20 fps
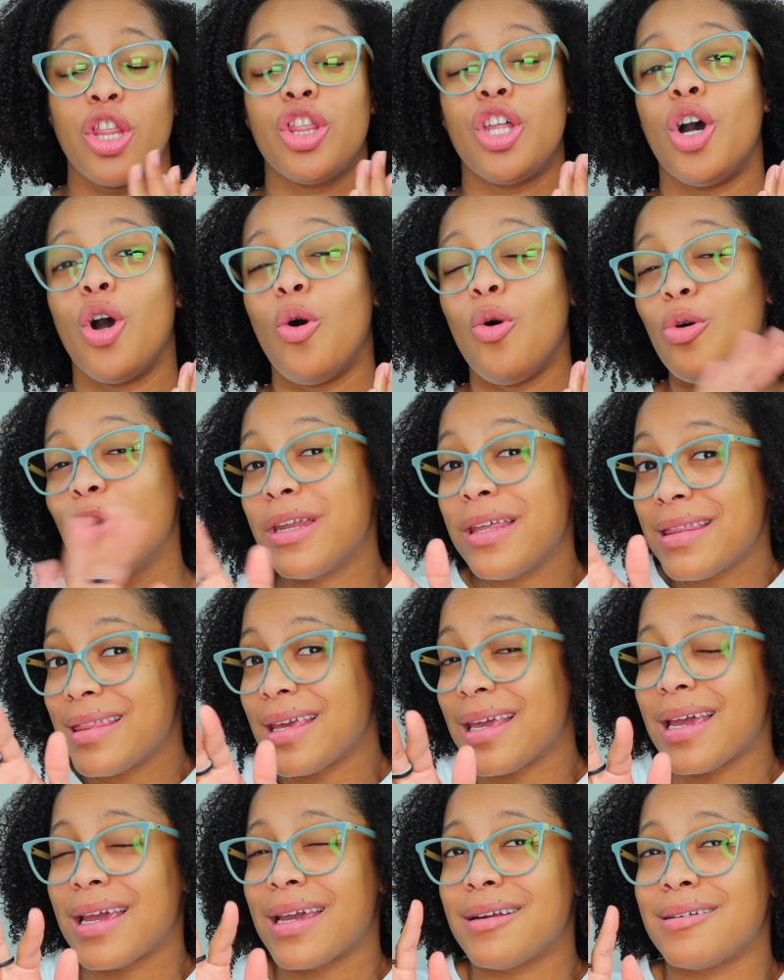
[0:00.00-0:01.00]
The only
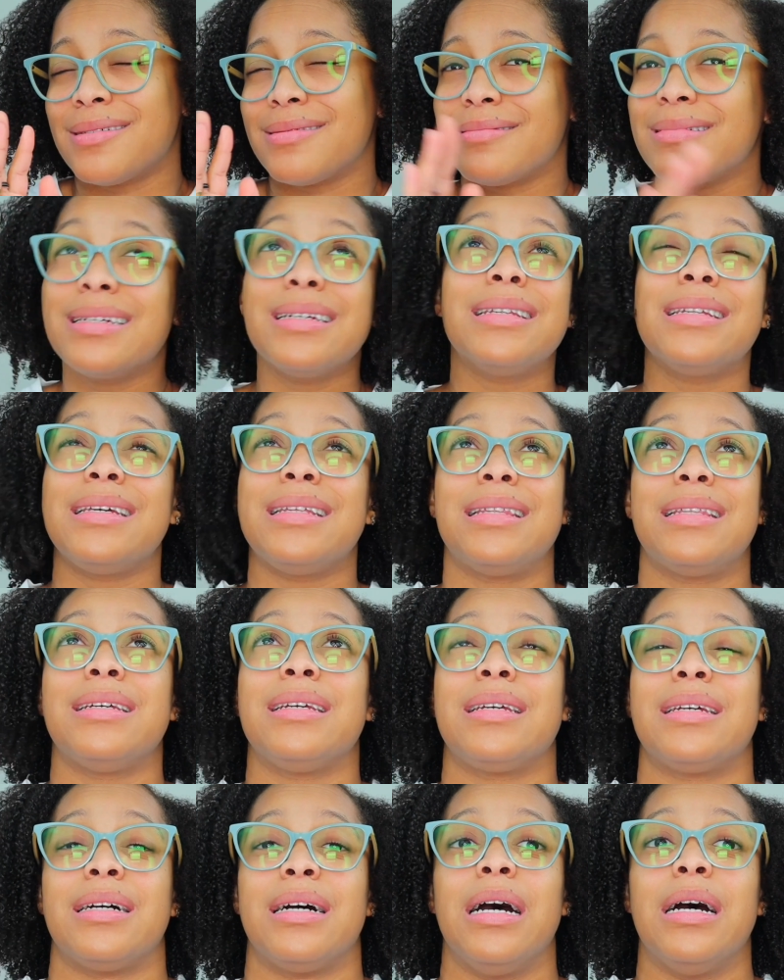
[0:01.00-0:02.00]
thing I can really
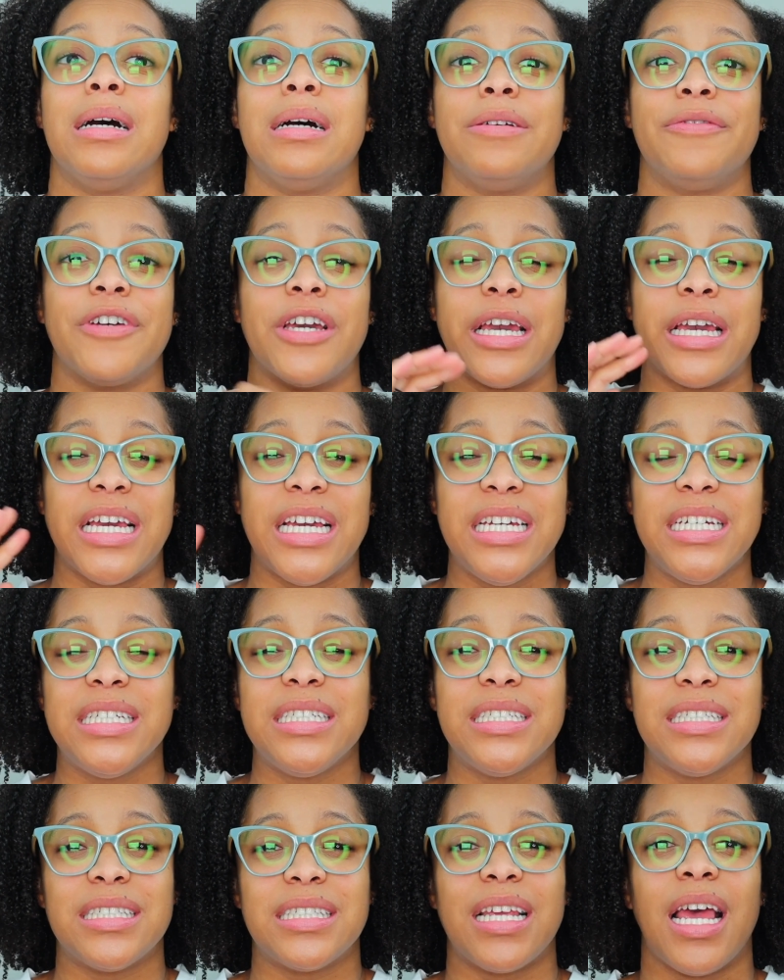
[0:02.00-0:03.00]
think of
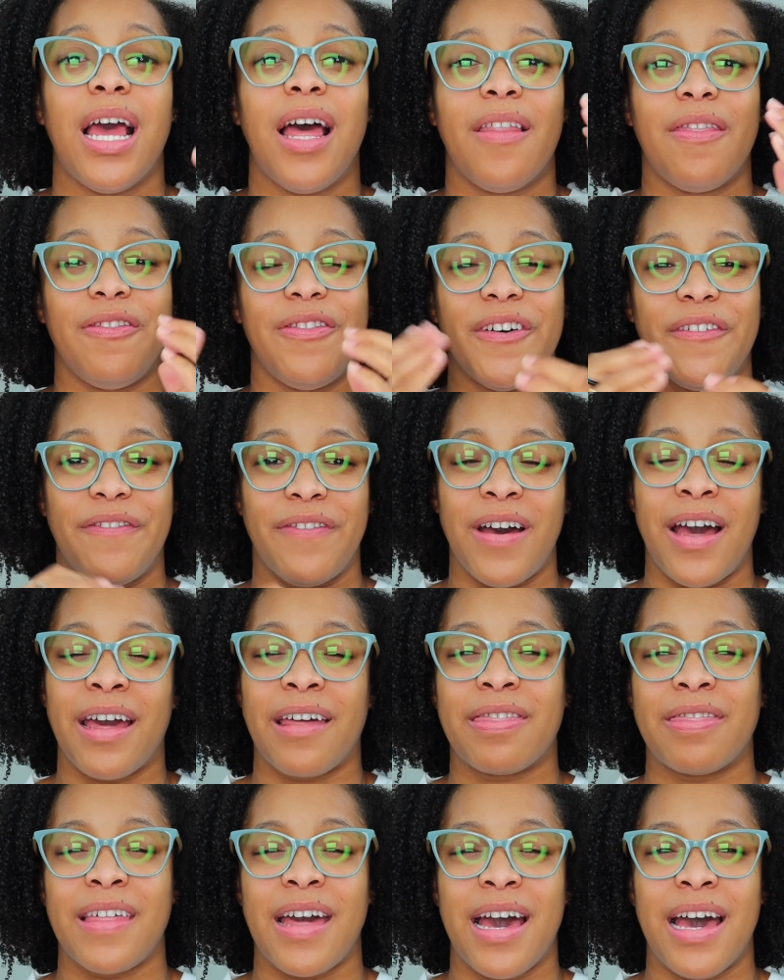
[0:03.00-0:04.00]
is the
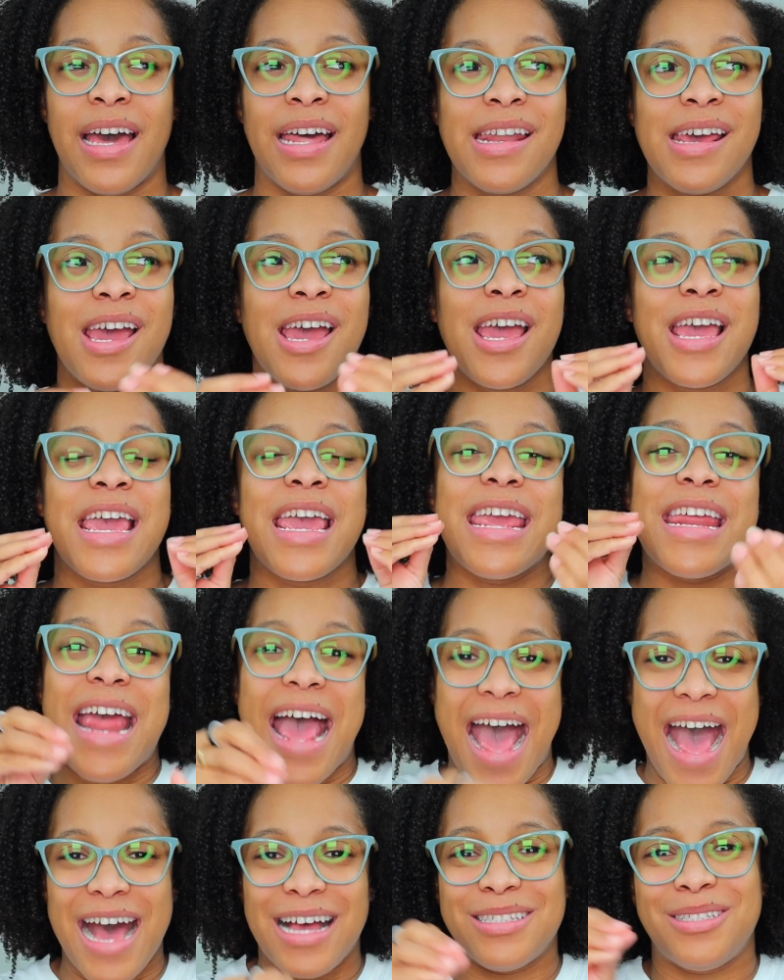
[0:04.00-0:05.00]
fact that it
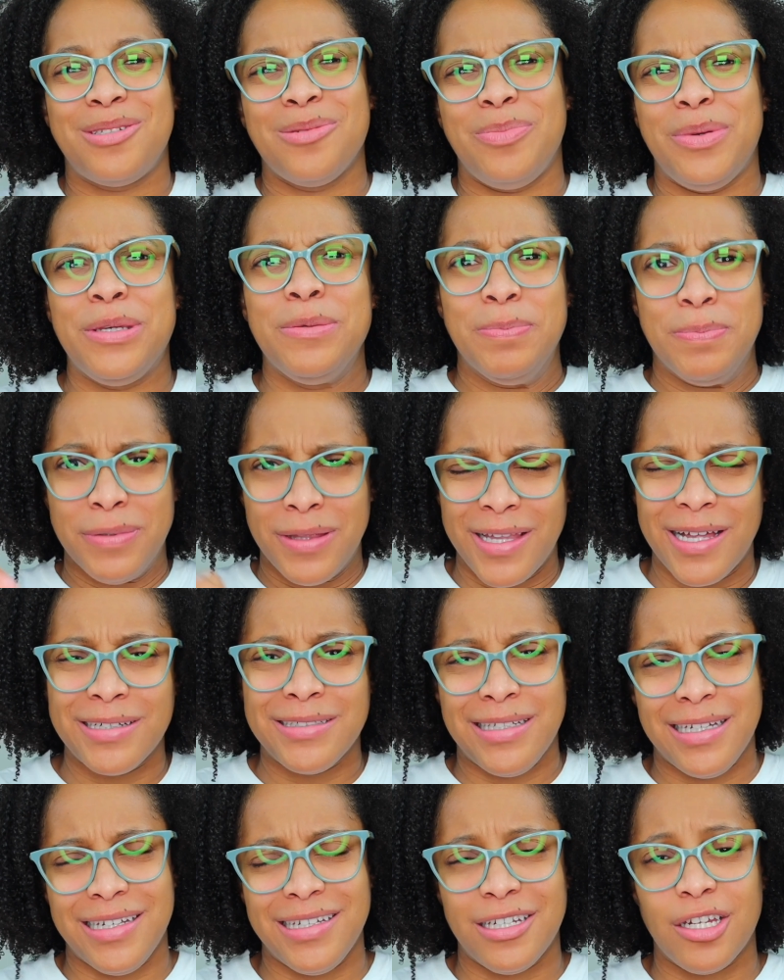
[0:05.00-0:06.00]
has to be
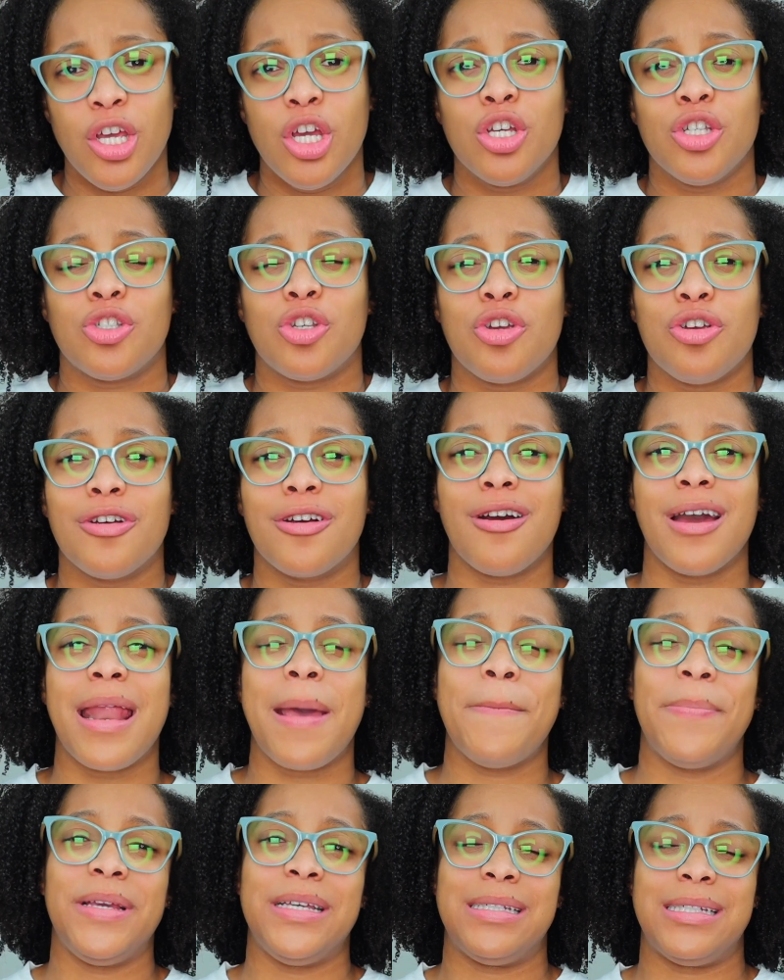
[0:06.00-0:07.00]
plugged in. So you're
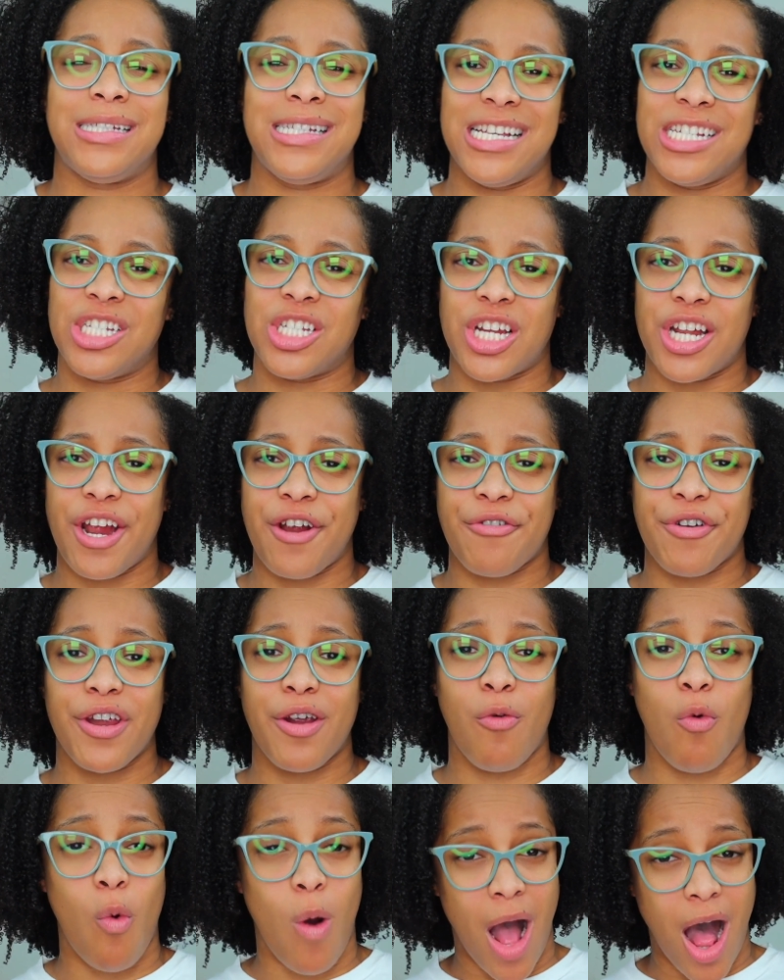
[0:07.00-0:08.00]
gonna be
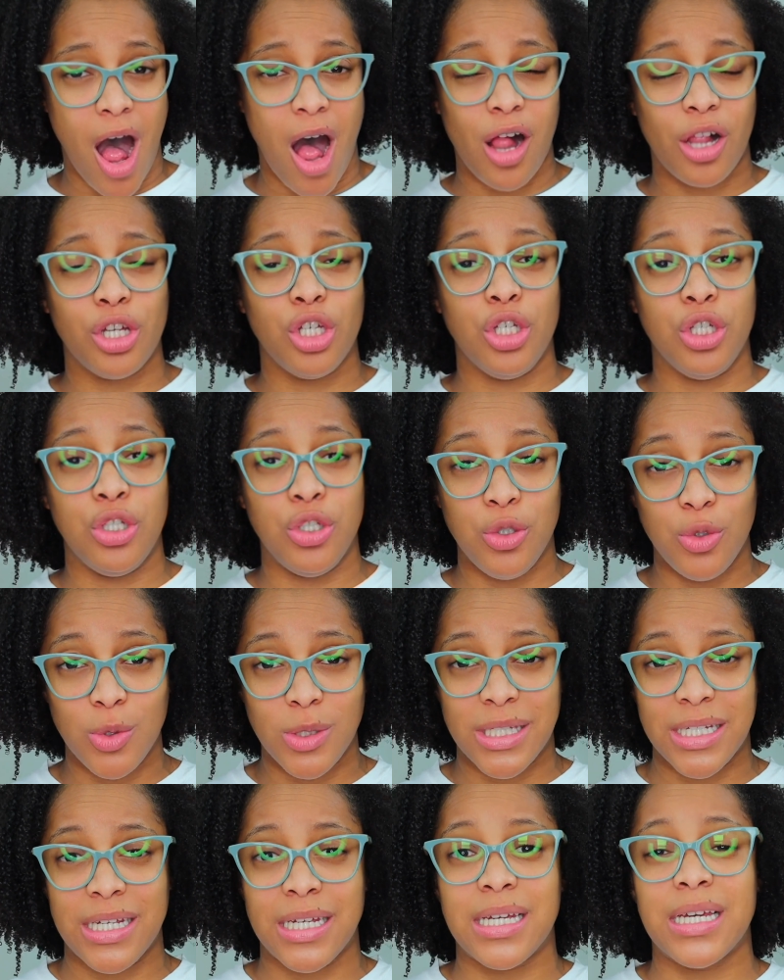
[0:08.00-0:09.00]
stationary while
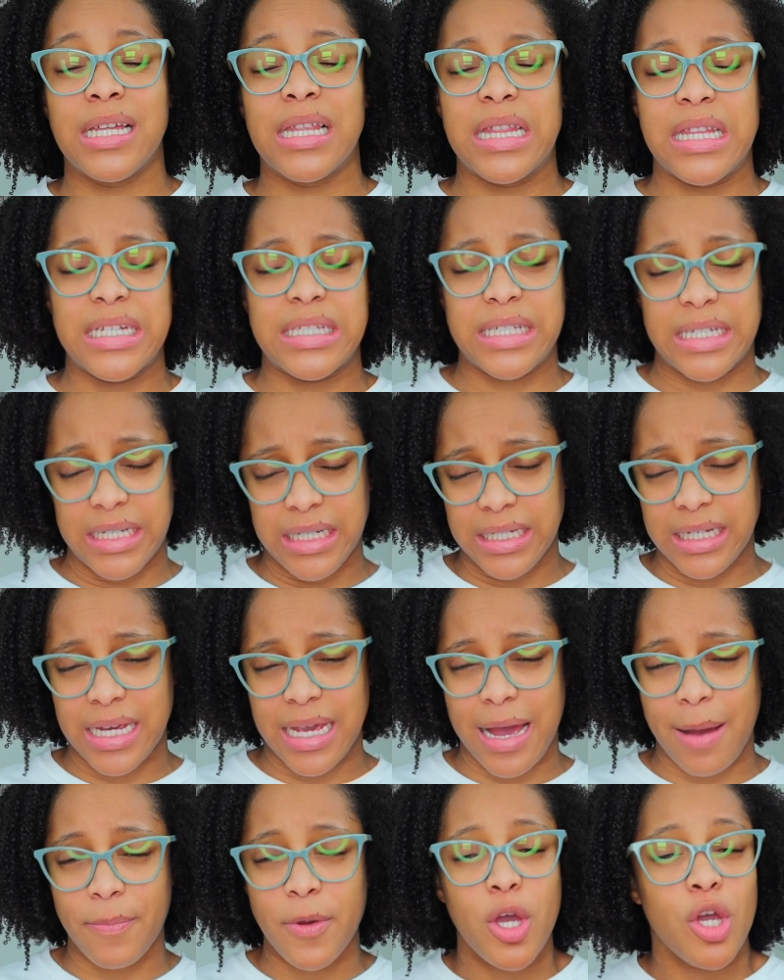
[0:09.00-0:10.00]
using this heat
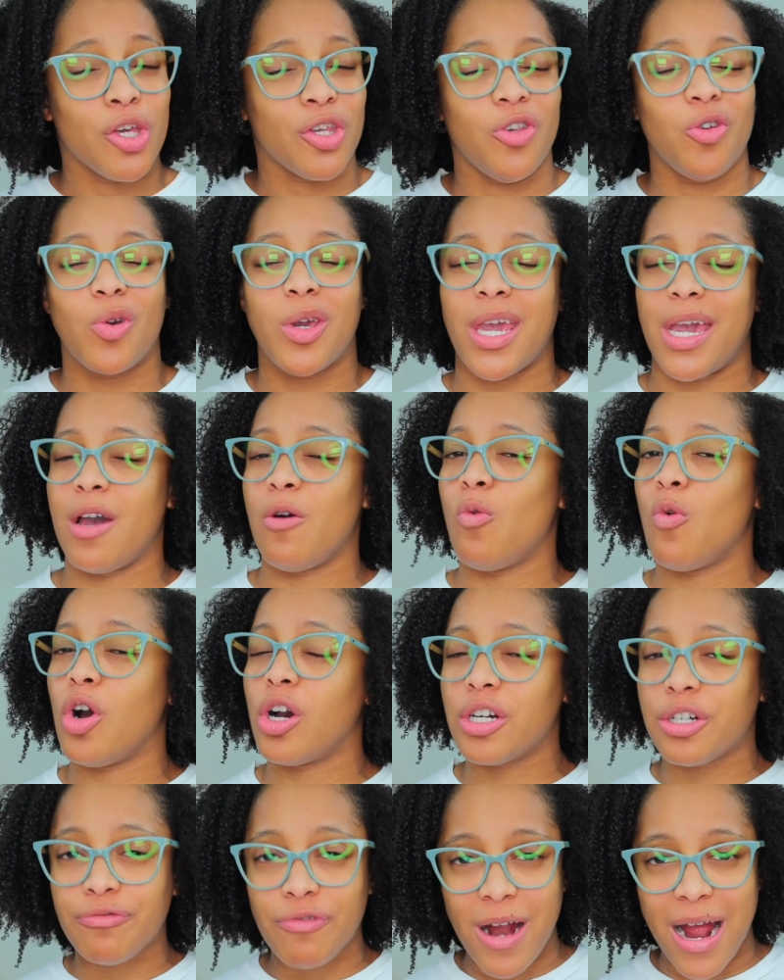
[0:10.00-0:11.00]
cap. You can't
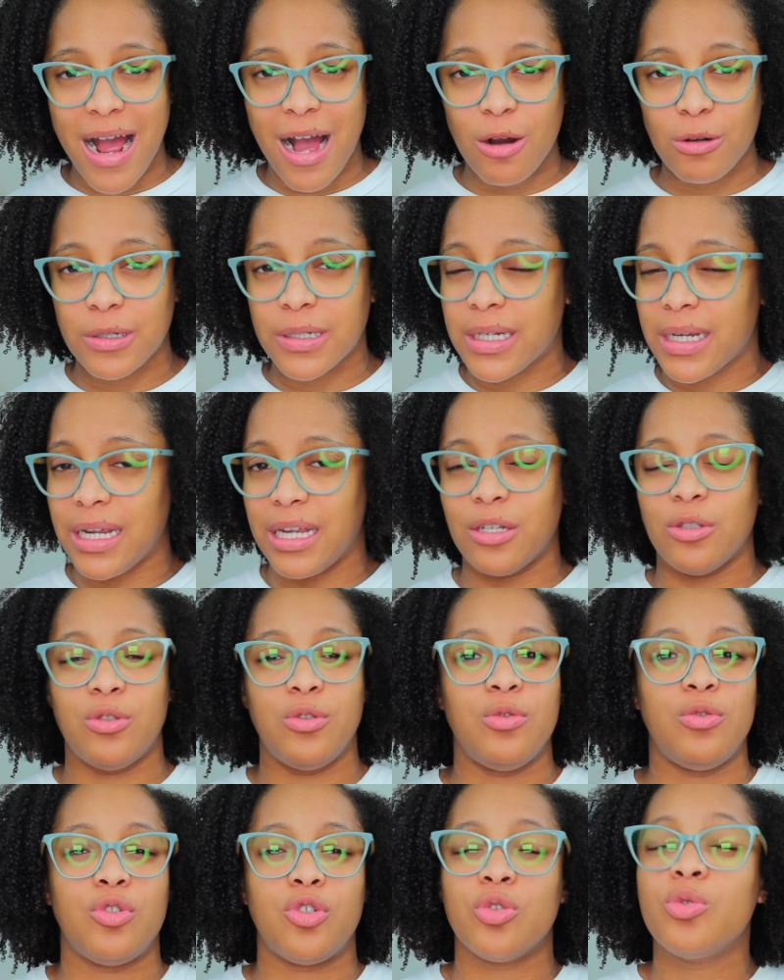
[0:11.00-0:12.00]
walk around and
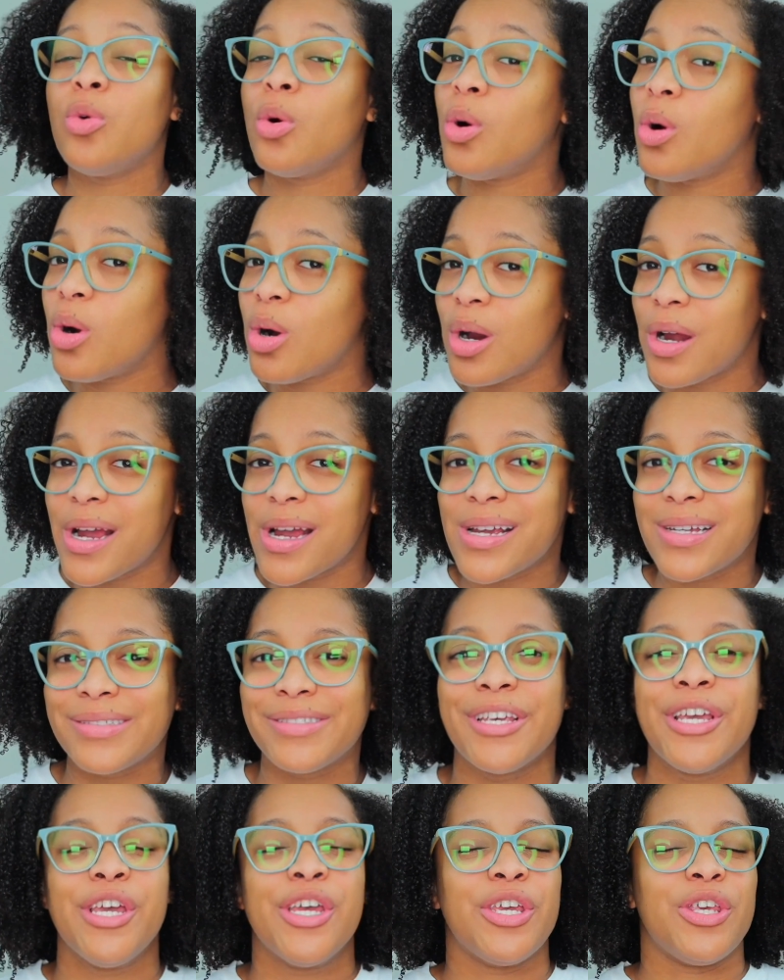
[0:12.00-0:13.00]
do chores.